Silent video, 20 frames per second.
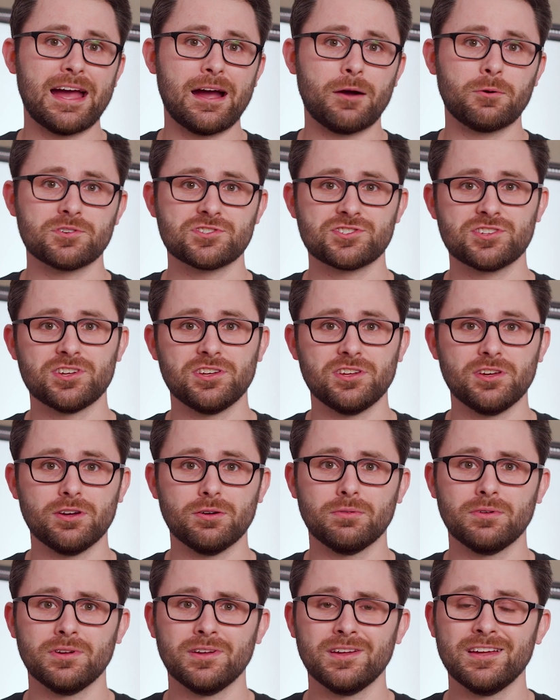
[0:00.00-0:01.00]
hours to do.
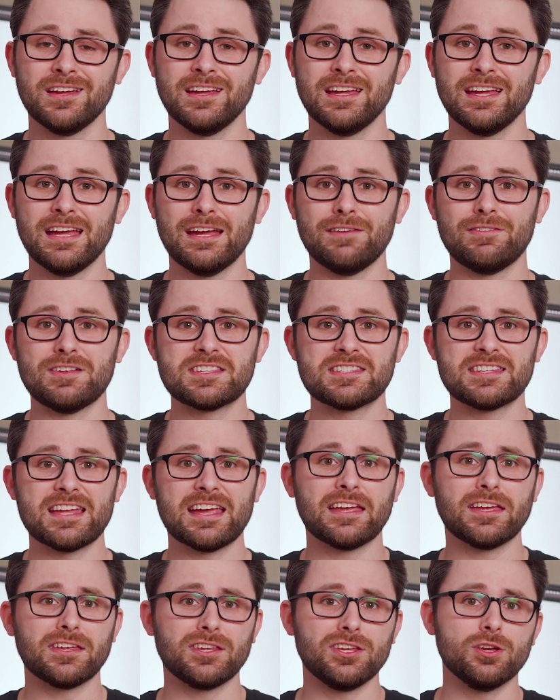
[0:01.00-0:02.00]
If it's
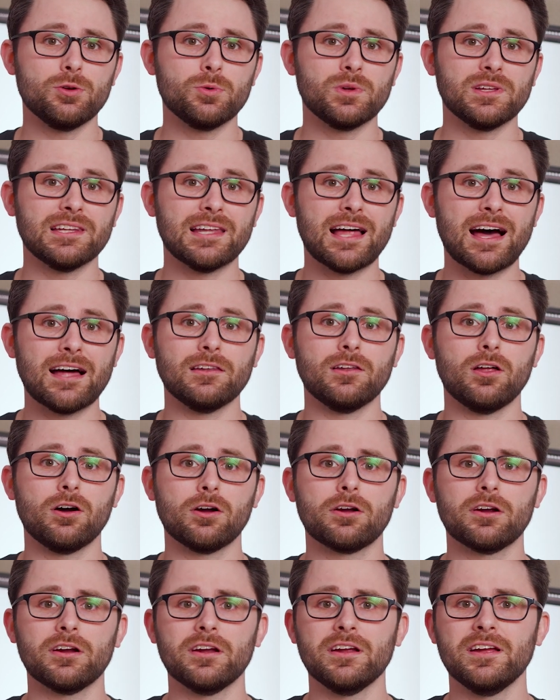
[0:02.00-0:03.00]
taking you a lot
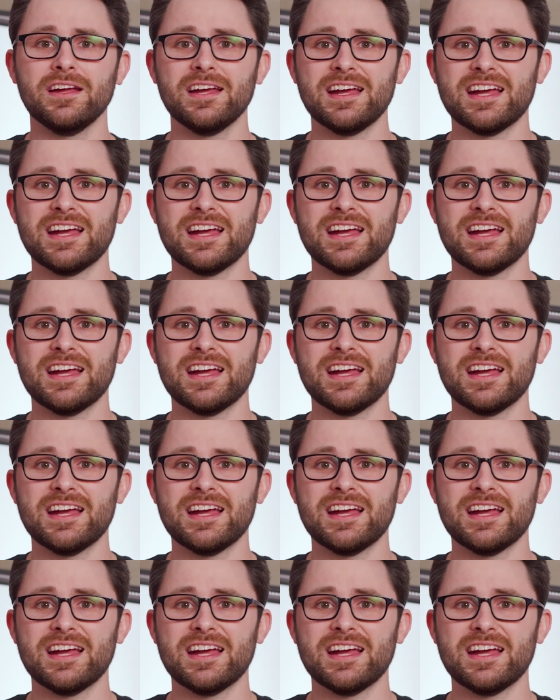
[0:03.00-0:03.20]
longer,